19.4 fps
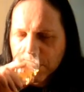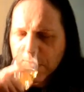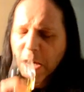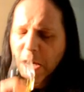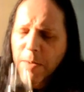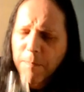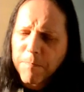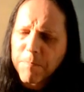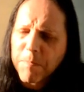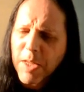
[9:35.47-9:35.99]

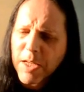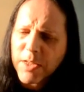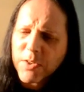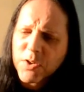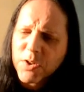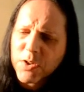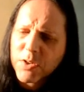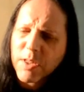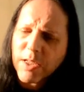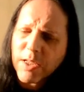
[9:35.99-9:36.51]
yeah,
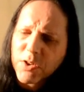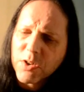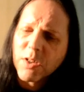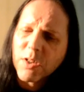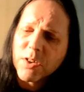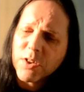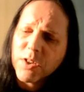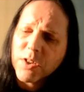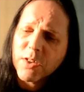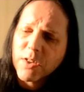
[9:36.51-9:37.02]
that's
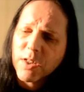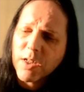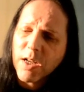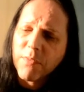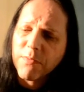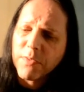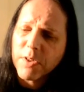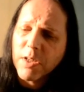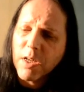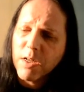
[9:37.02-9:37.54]
nice, that's a
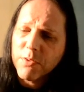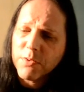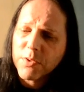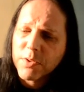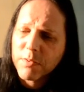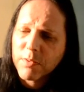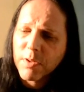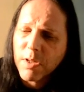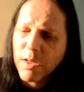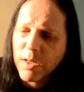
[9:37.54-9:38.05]
lovely
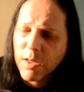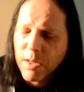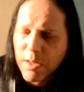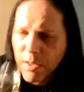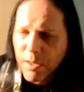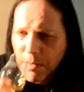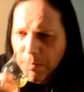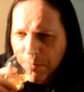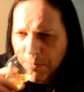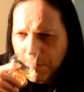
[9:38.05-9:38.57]

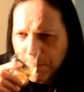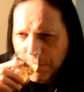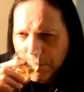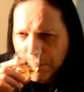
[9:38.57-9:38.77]
nose.